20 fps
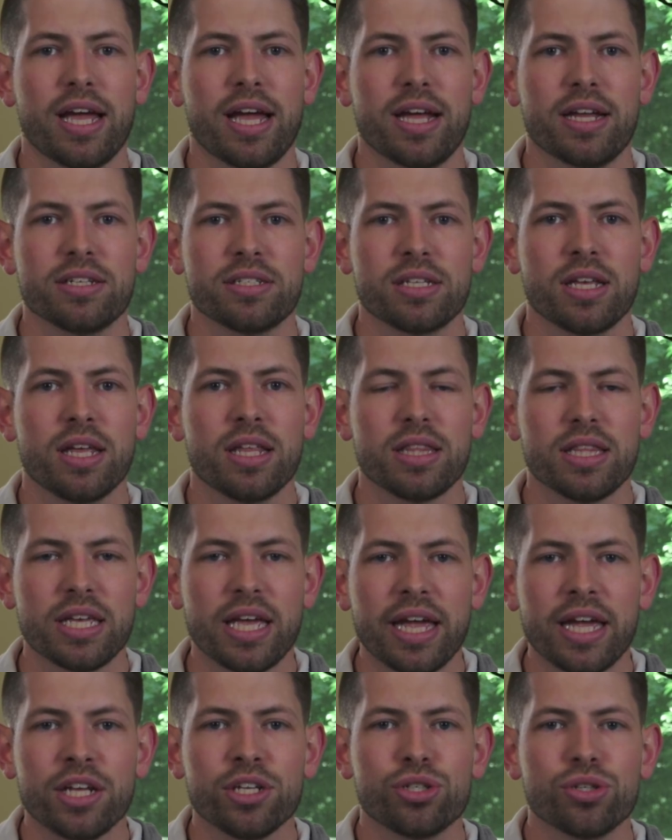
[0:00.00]
as the
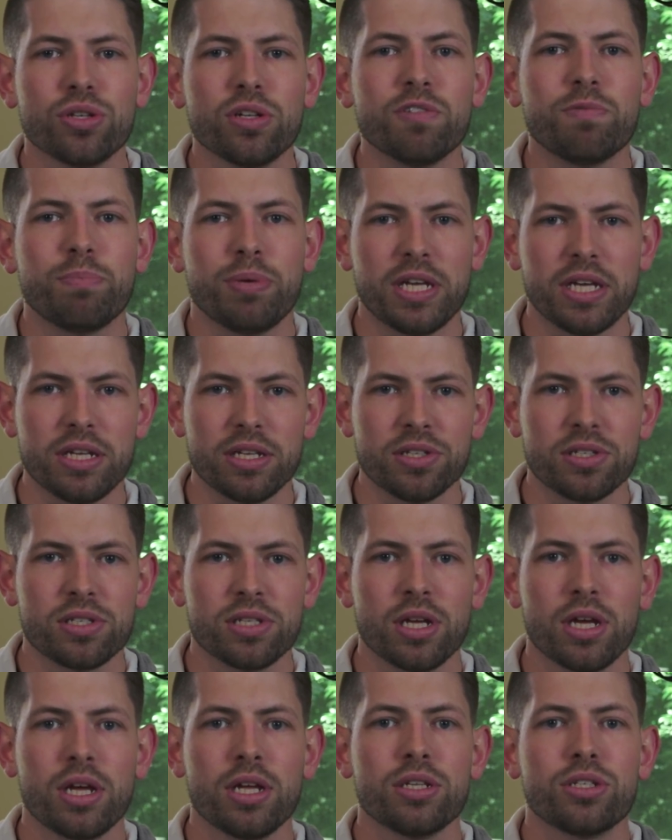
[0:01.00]
Angel of Peace
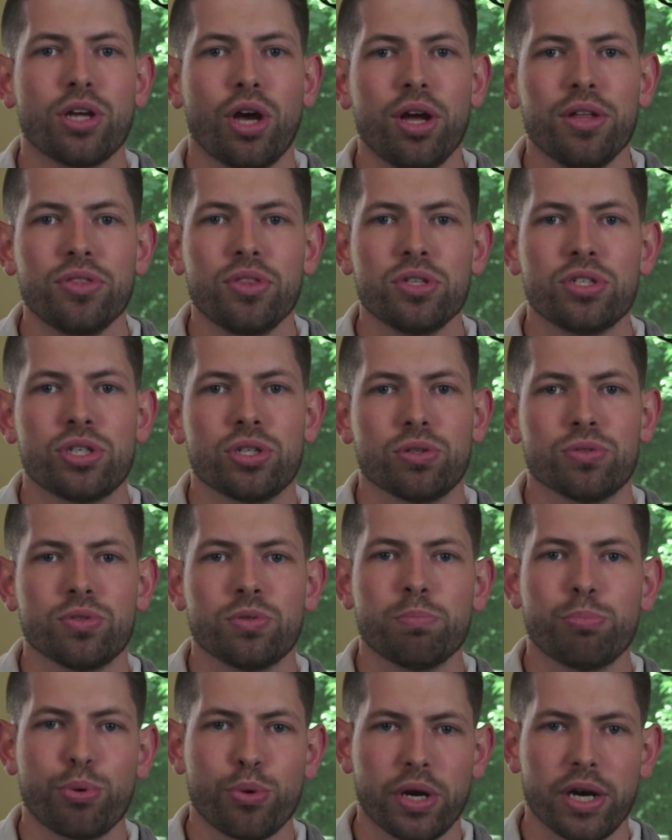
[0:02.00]
taught the
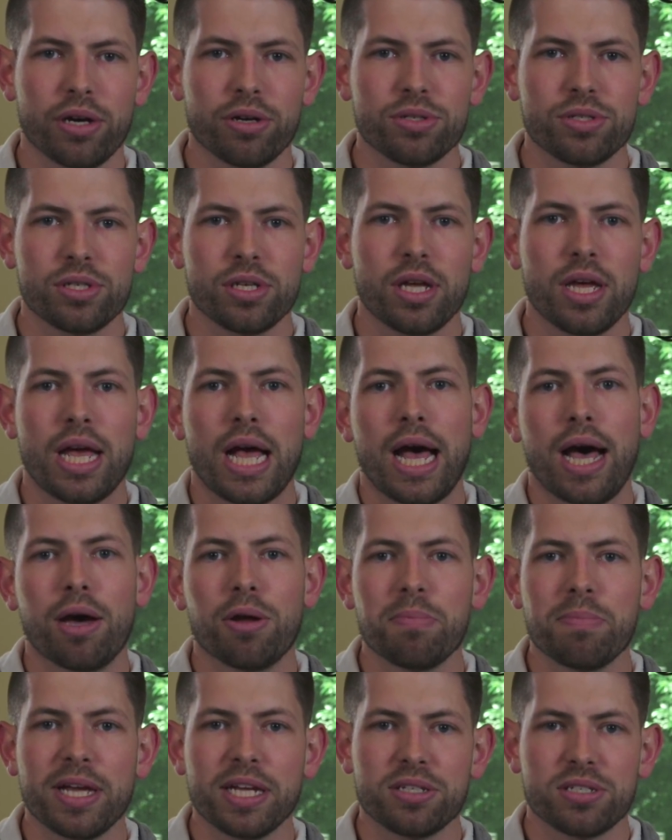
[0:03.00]
children prayers, how
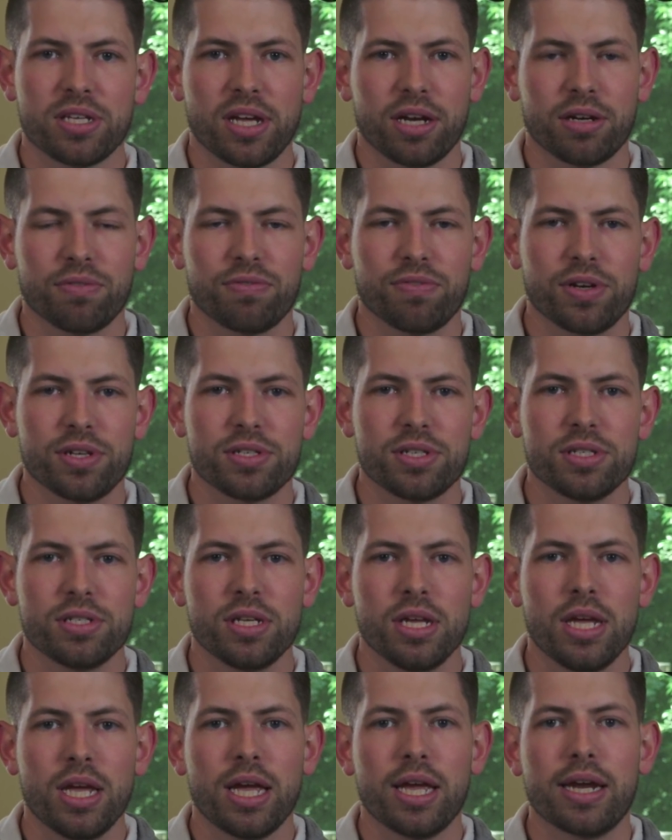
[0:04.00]
to make sacrifices,
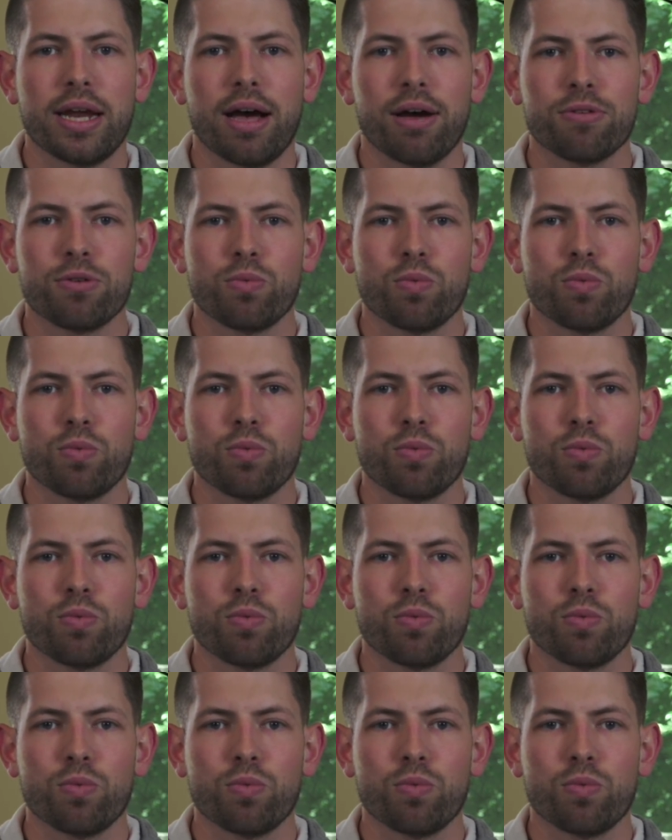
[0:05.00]
and how to